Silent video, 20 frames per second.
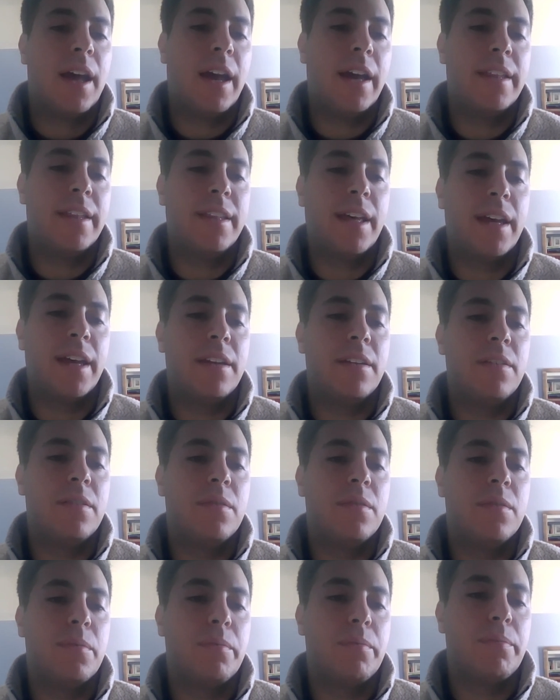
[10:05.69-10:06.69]
and then
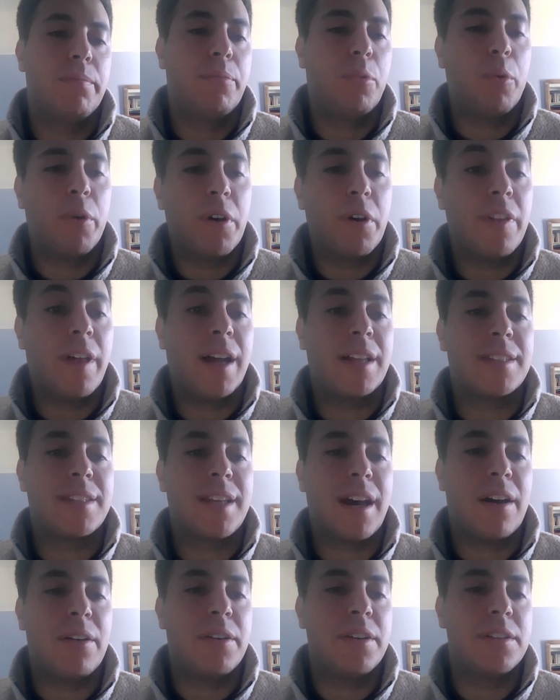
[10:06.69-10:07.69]
boil that
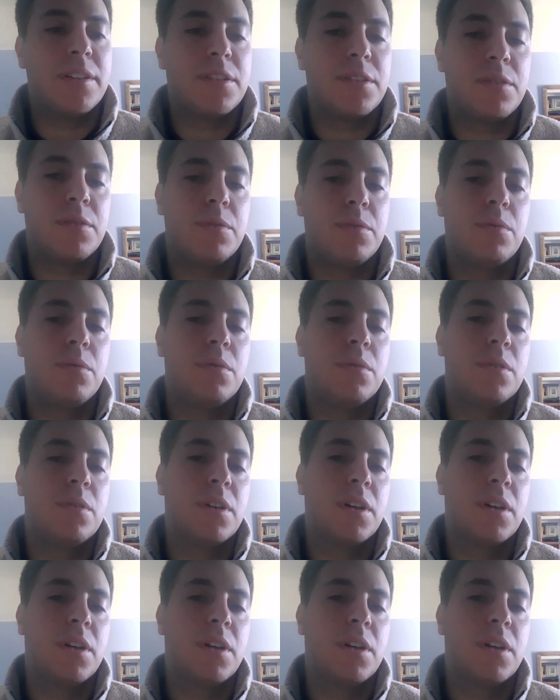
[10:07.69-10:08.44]
down into